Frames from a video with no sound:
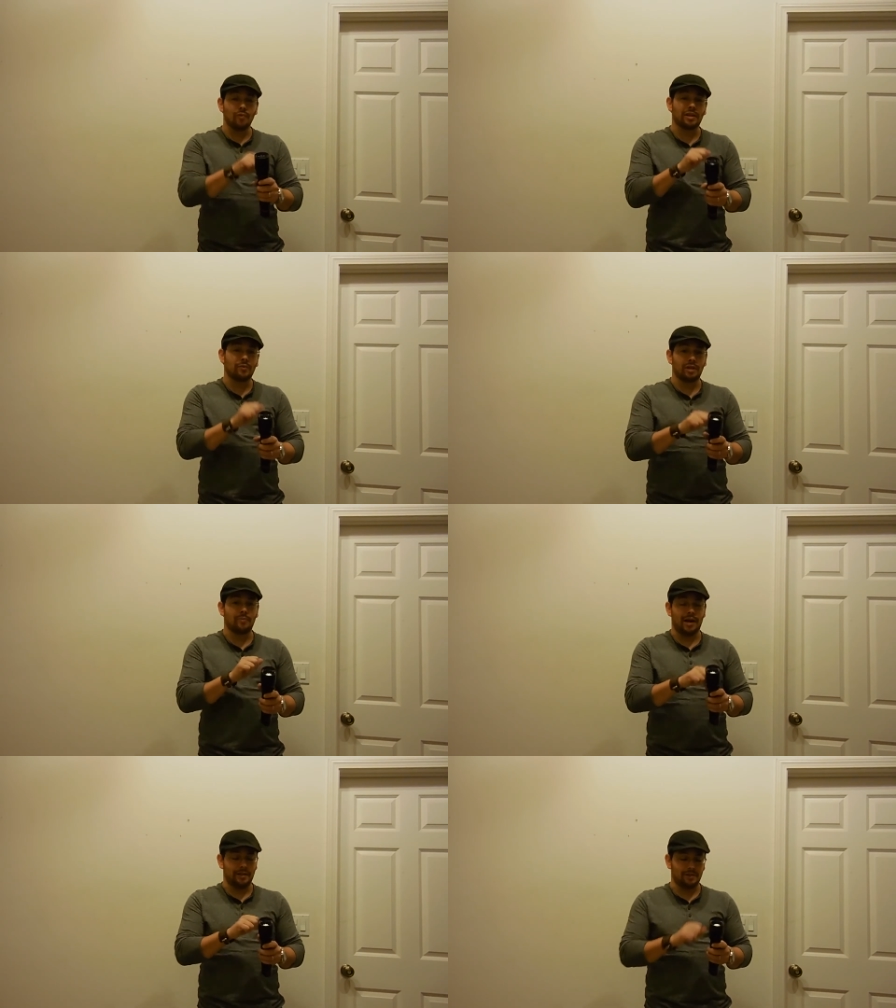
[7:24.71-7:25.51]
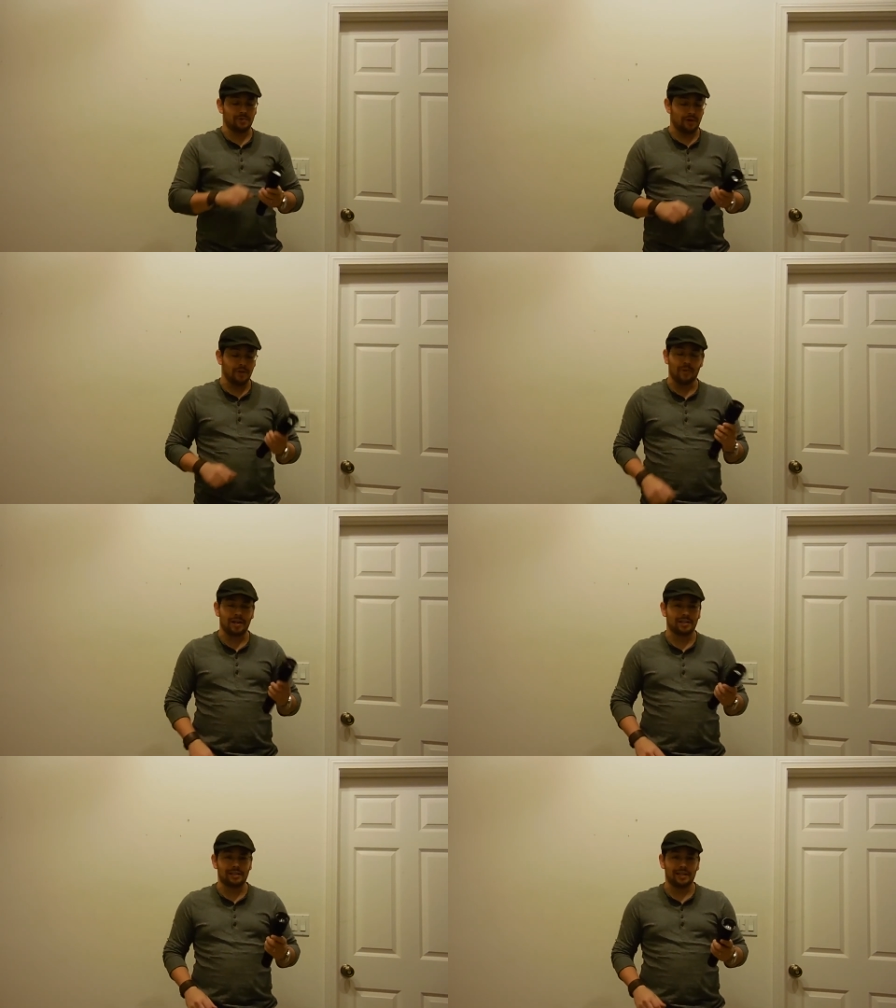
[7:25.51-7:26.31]
really, really bright. This was one of the
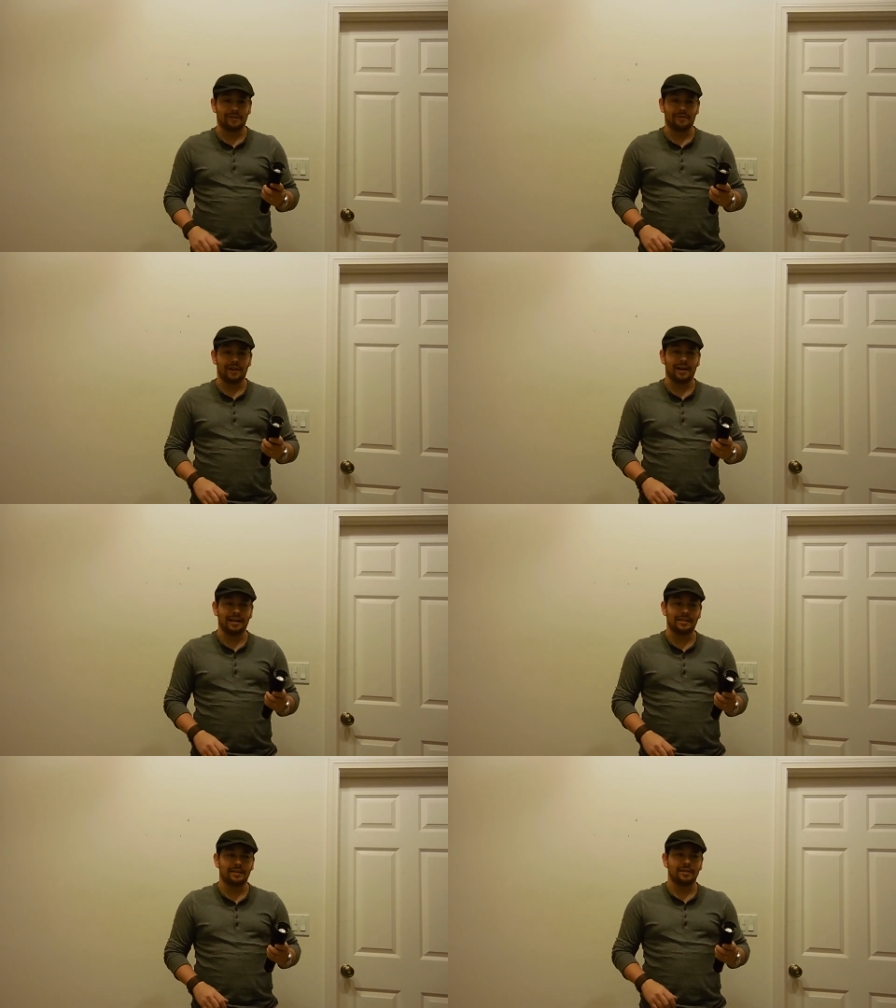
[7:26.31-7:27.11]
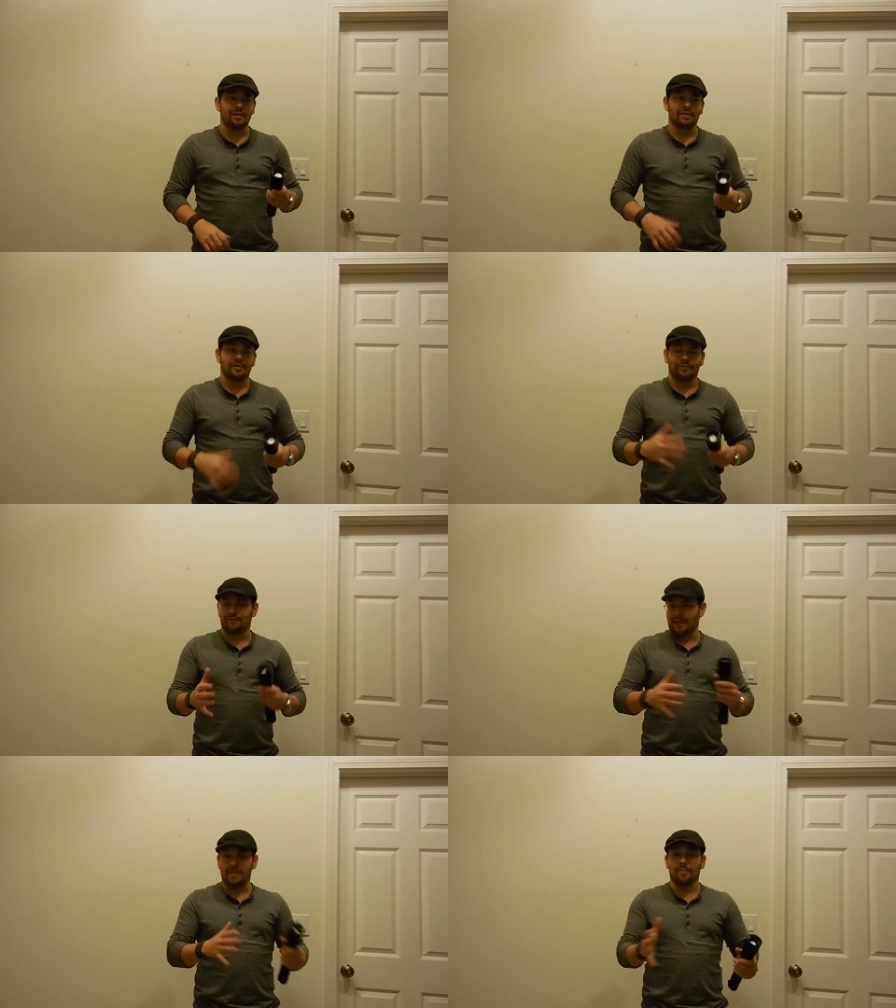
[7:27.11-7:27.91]
brightest lights I could find
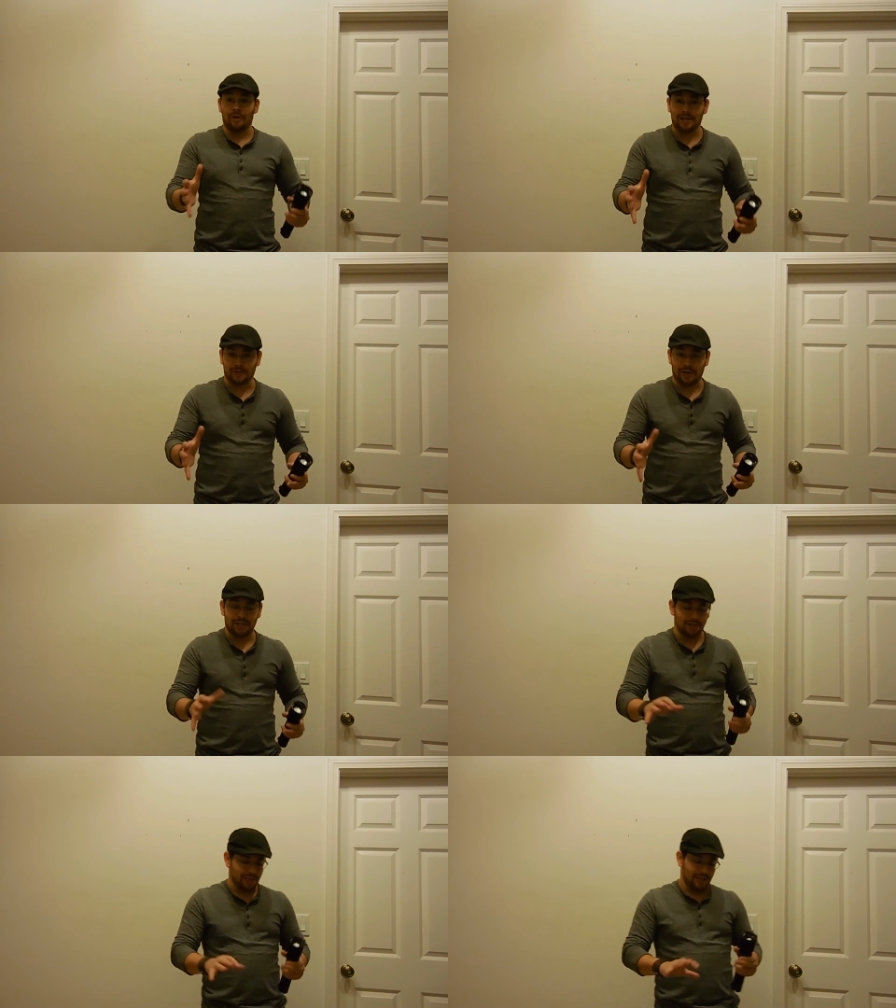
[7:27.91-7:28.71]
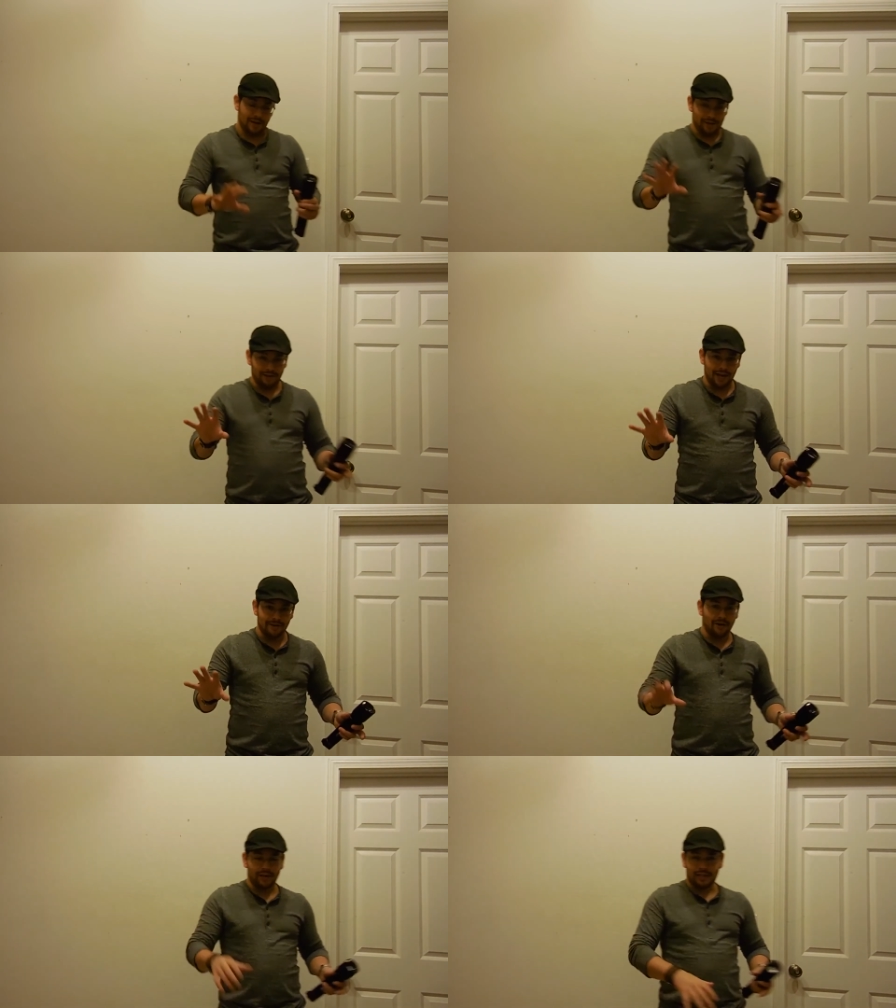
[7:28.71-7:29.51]
in the price range. I
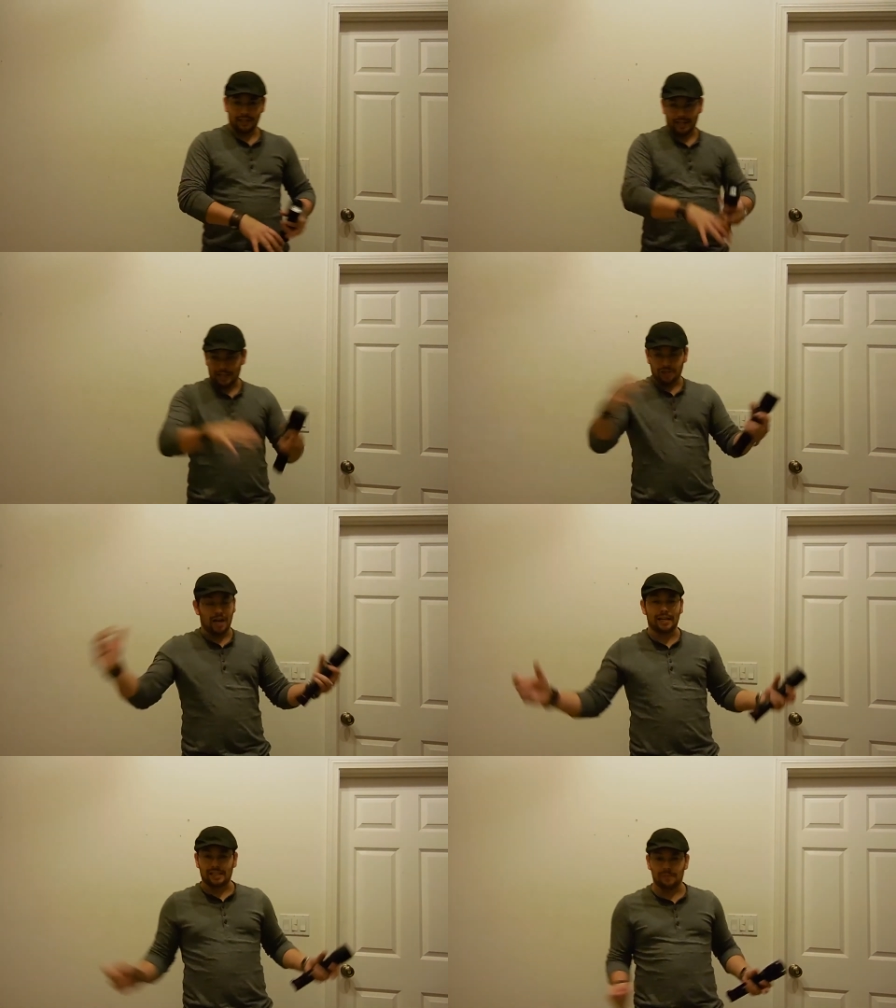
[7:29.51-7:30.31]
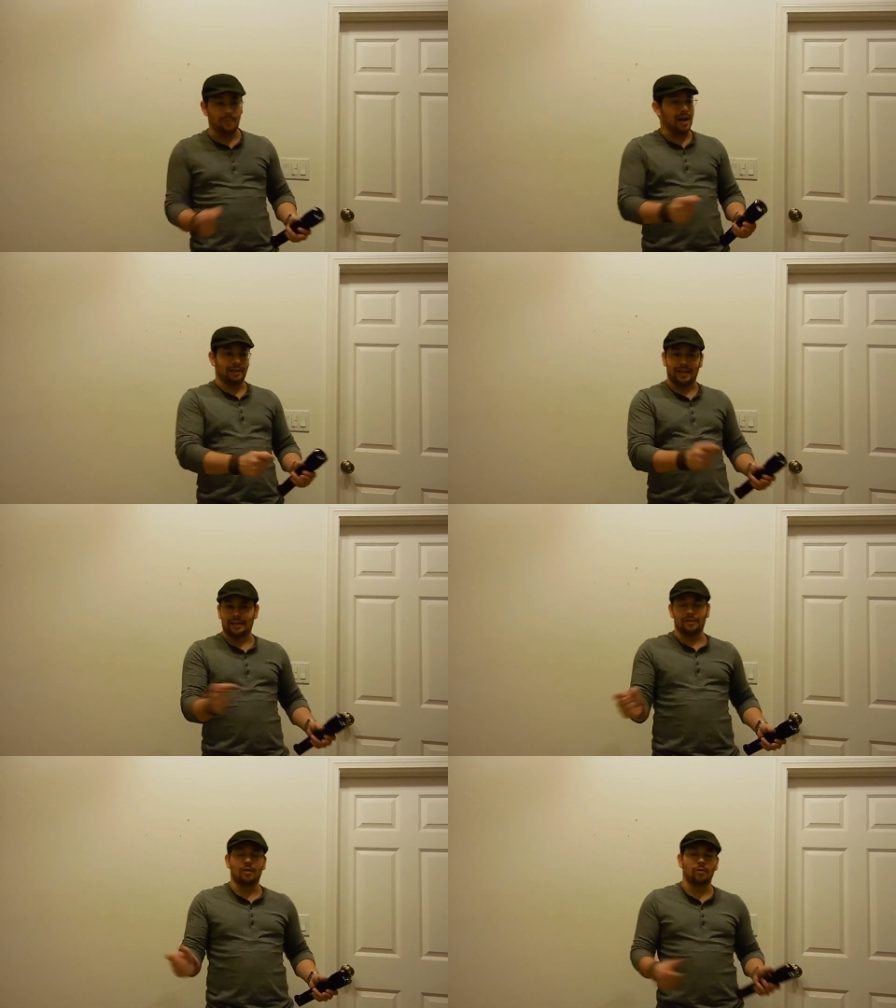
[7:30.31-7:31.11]
know I could get like a giant spotlight
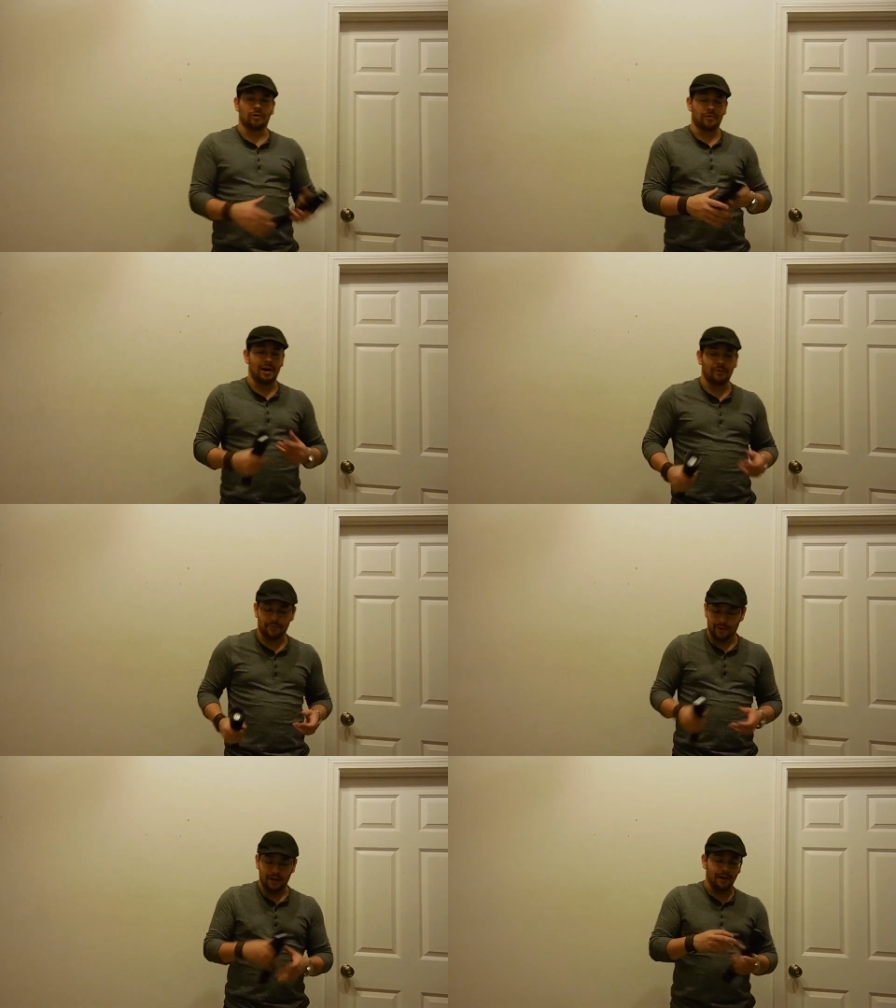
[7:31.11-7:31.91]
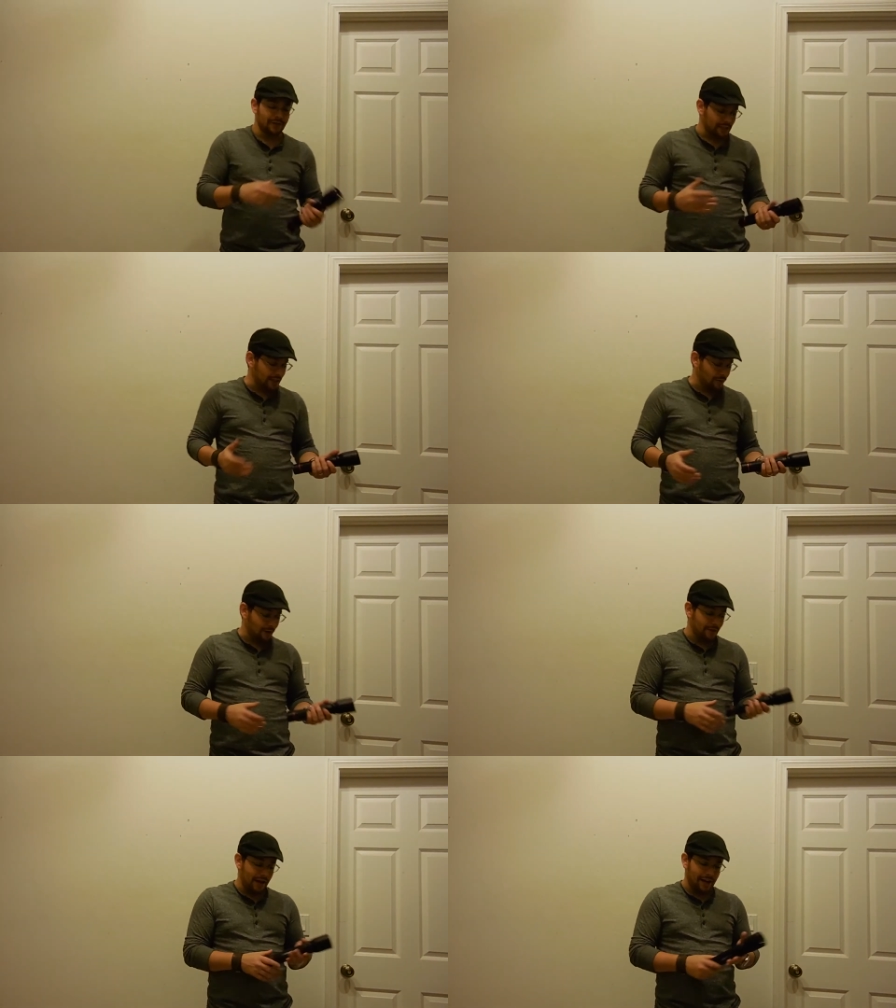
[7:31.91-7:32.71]
and hold it around with me. I obviously didn't
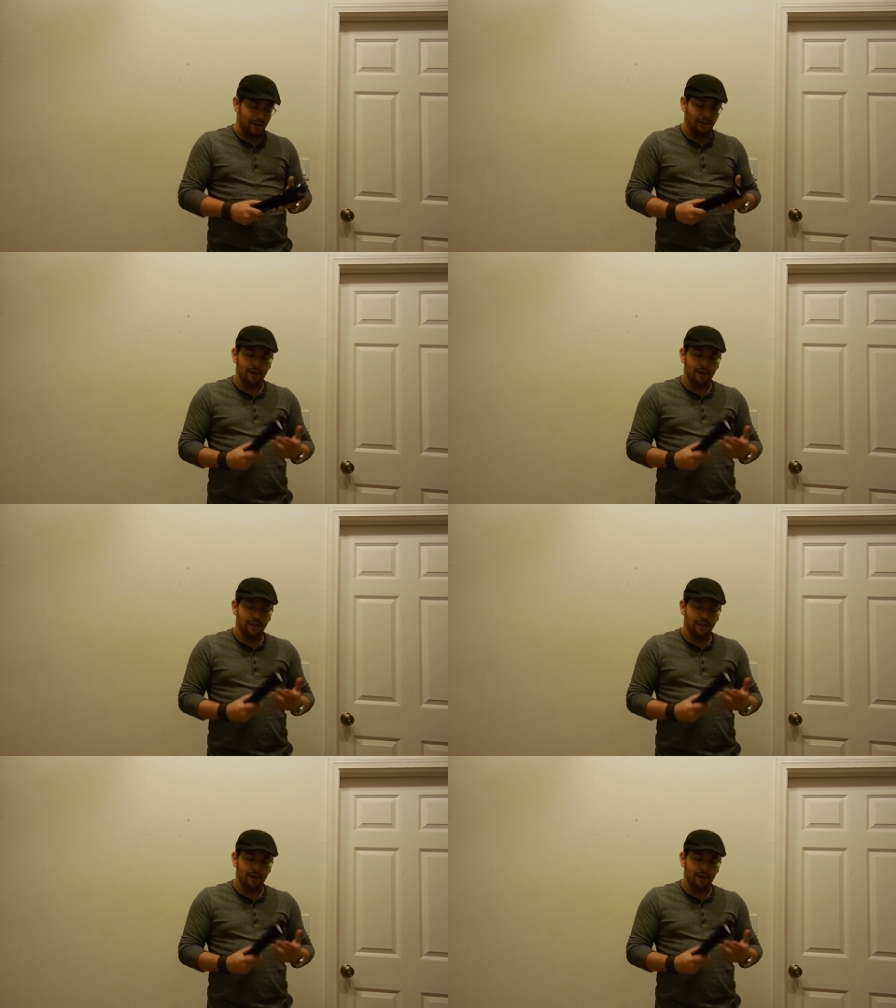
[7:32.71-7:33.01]
want that.